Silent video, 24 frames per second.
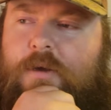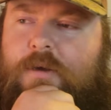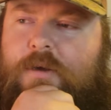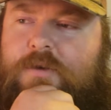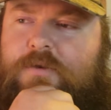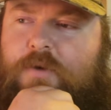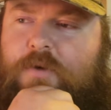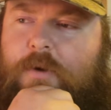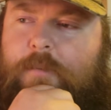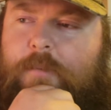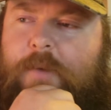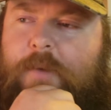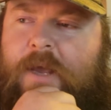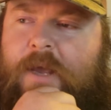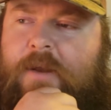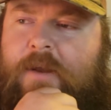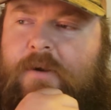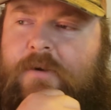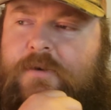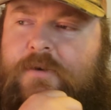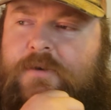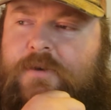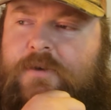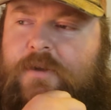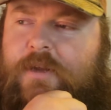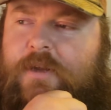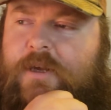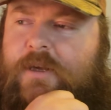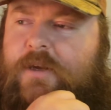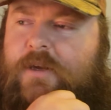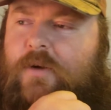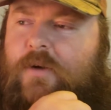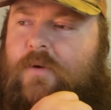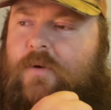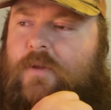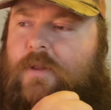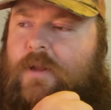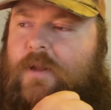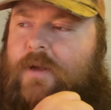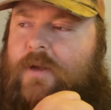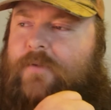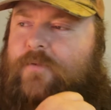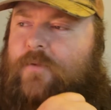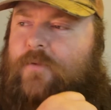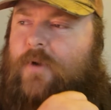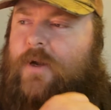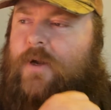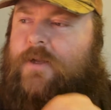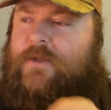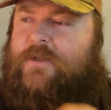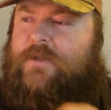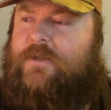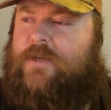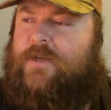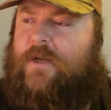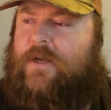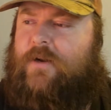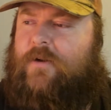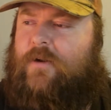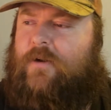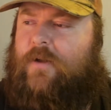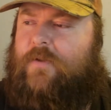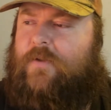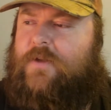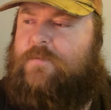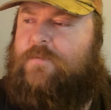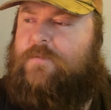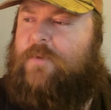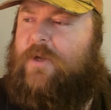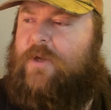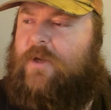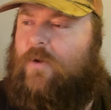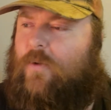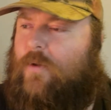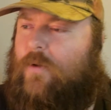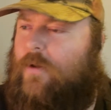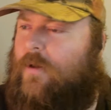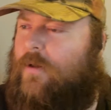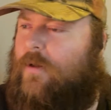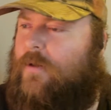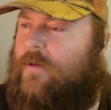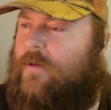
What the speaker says: So our painters are like going left, right, and center on this big order.